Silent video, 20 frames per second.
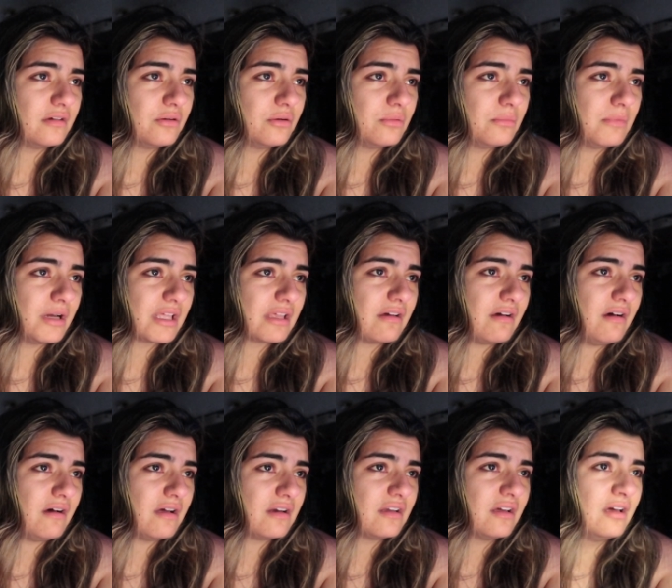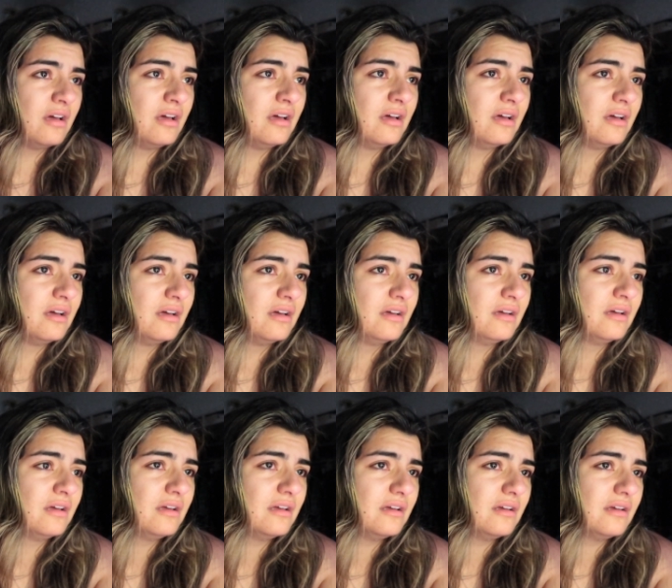Oh my god.
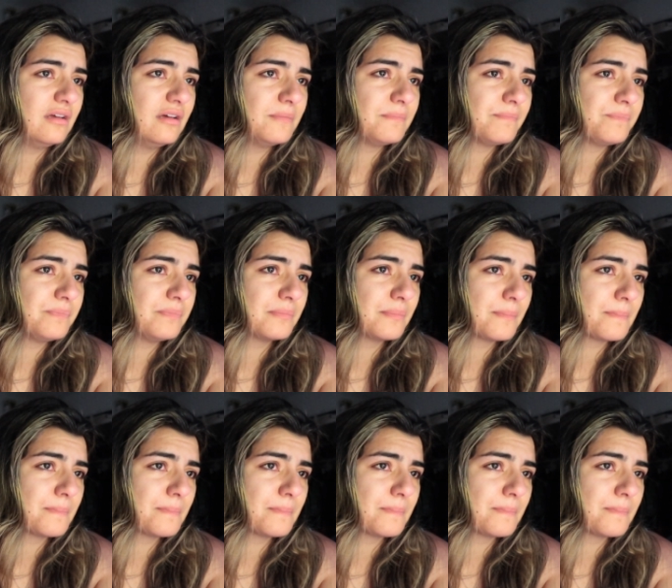you get these